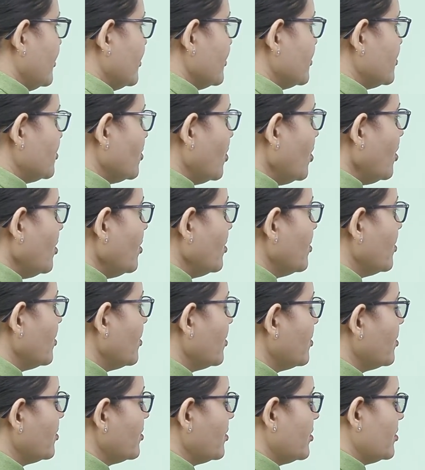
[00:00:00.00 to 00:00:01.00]
So
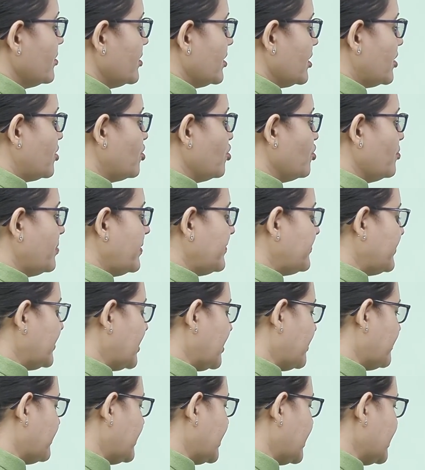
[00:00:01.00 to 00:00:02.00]
the cube of the
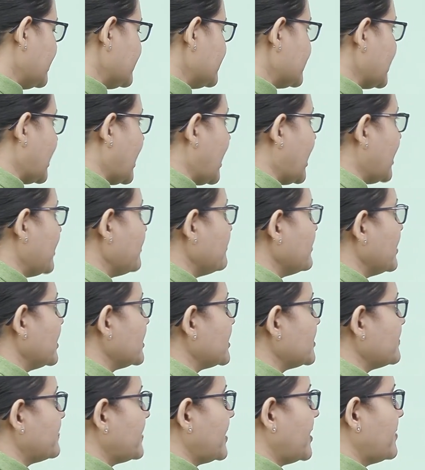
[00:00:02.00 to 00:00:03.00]
number is n
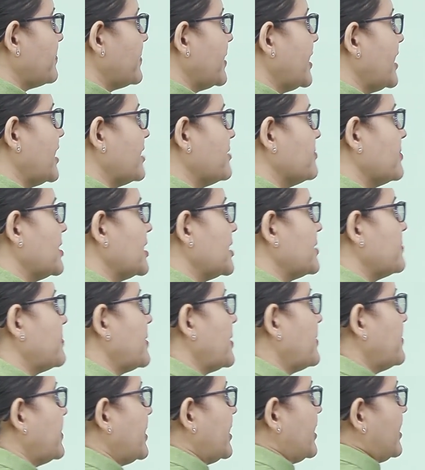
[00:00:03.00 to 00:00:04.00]
multiplied by n
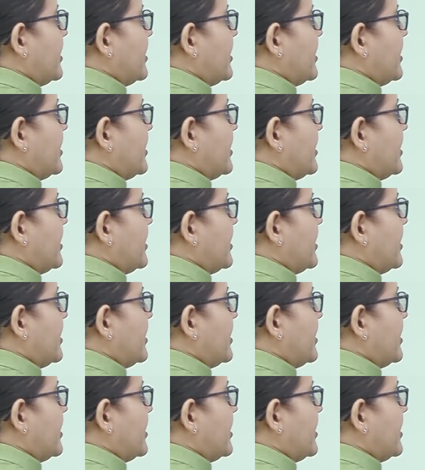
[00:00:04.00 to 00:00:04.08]
multiplied by